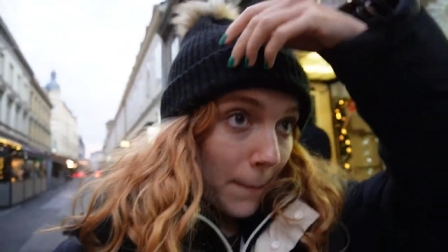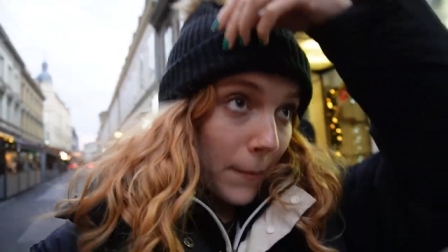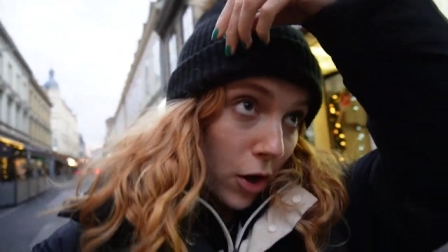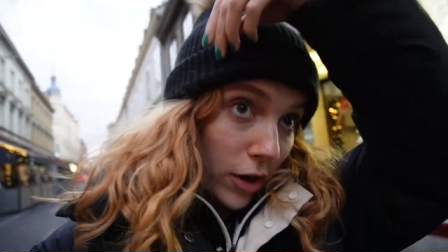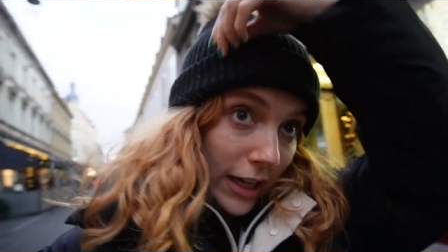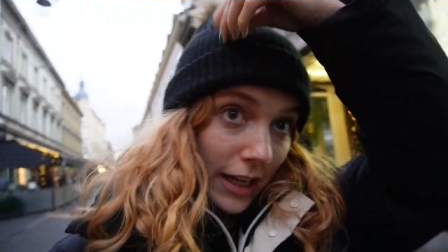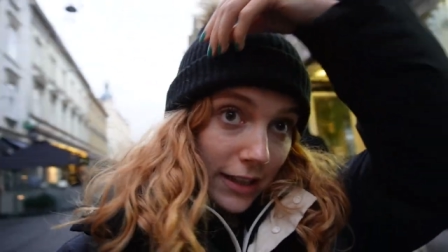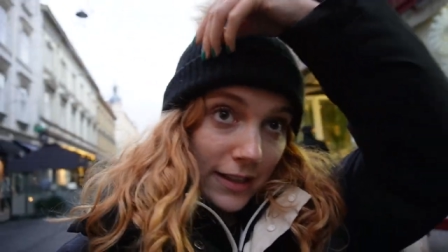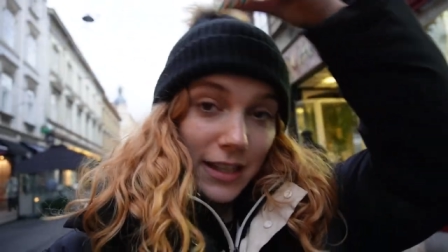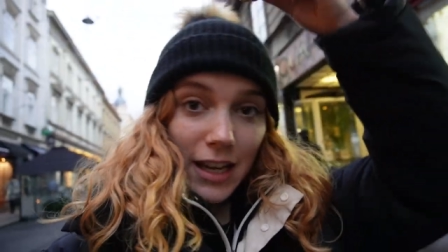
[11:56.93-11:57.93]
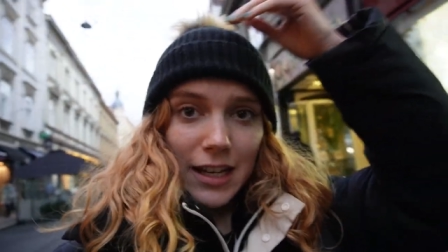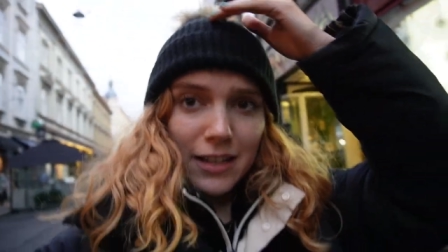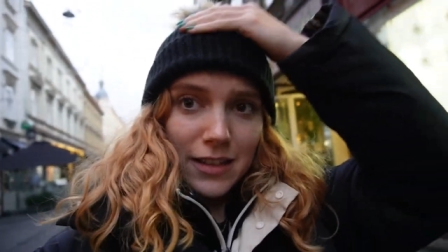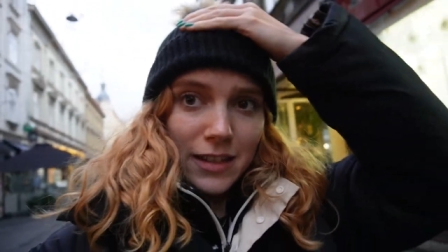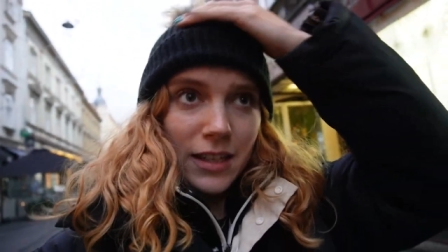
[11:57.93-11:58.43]
markets and
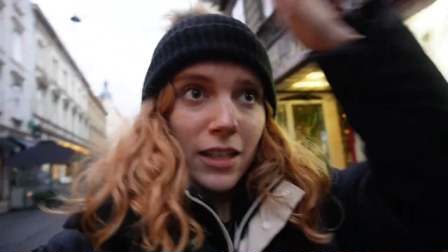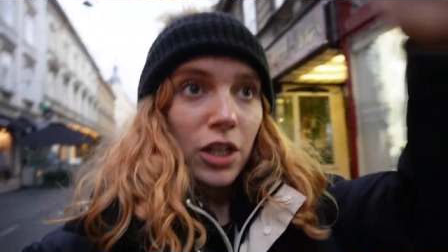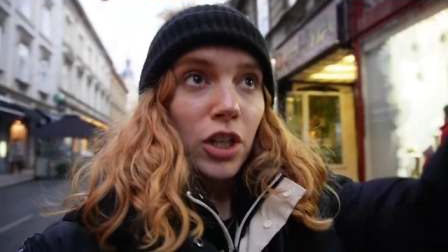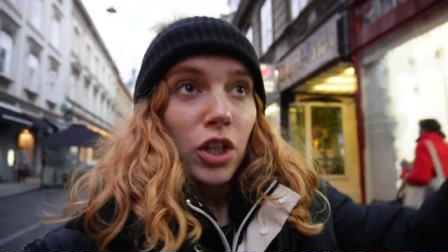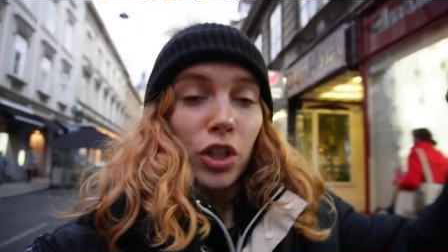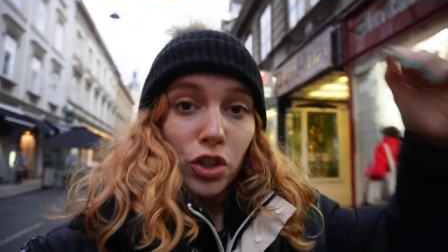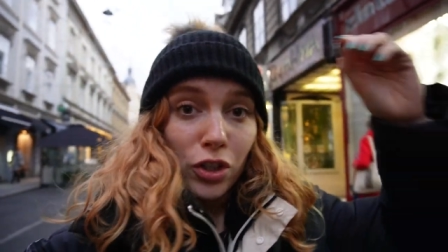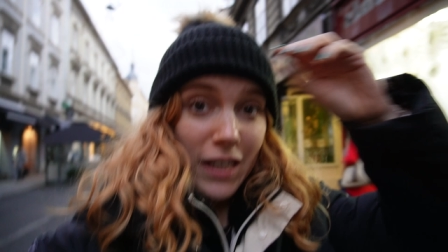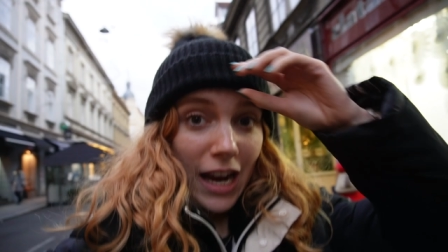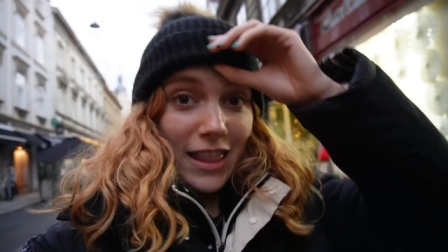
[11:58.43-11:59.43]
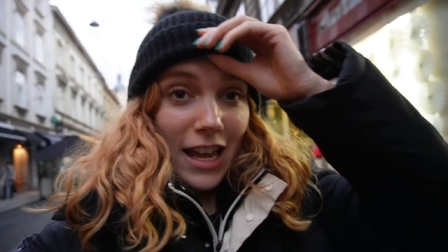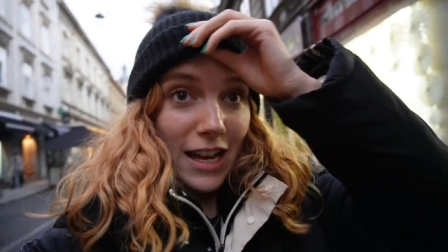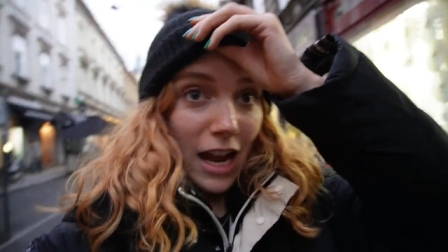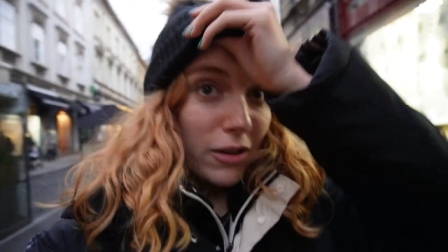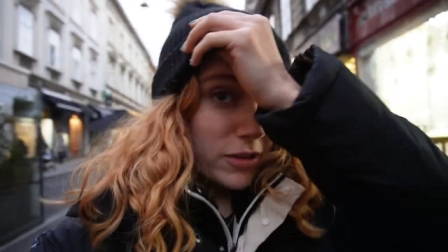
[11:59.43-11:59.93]
it's just getting there
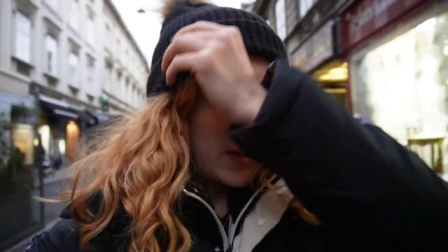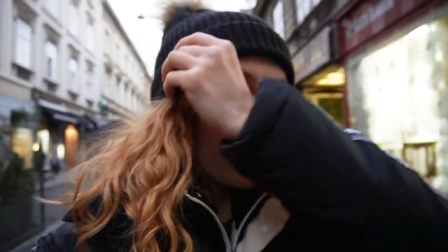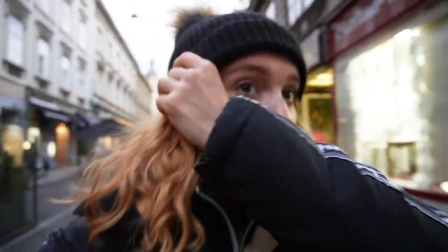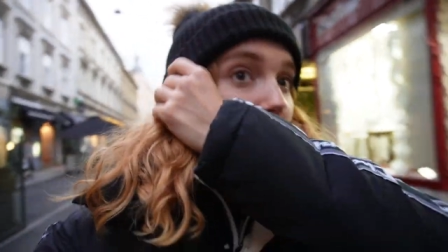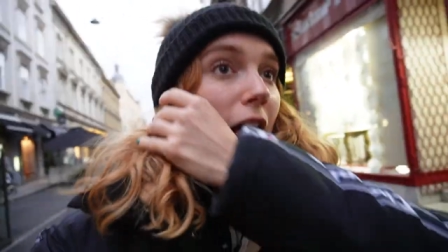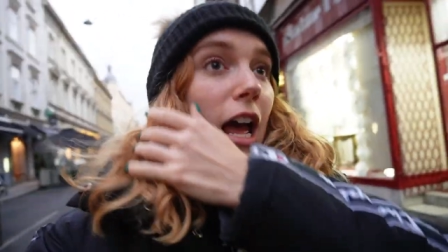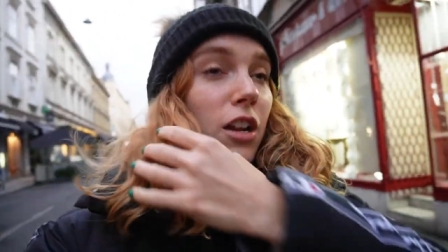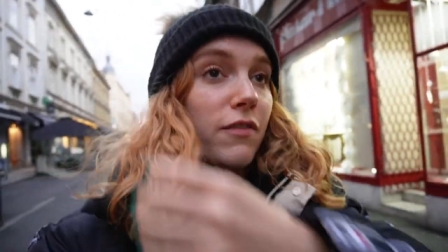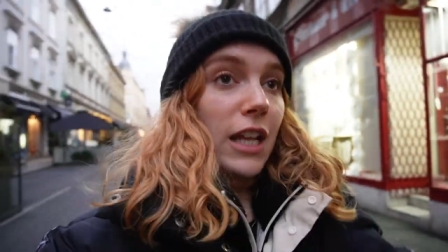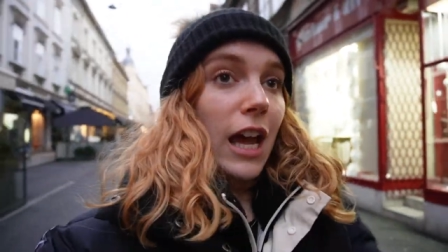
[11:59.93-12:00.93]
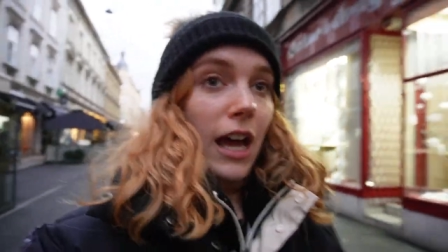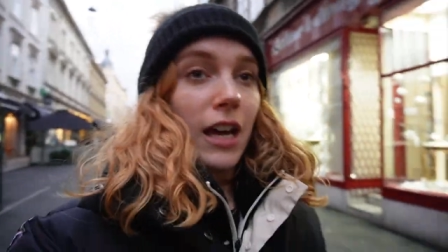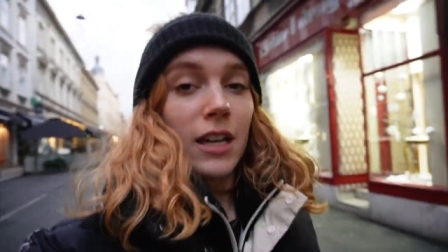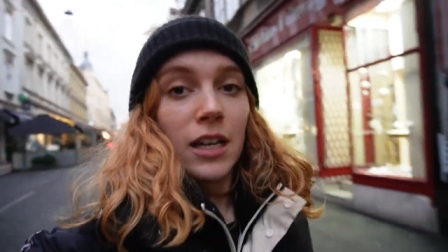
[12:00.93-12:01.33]
now. So I think we're gonna head over there,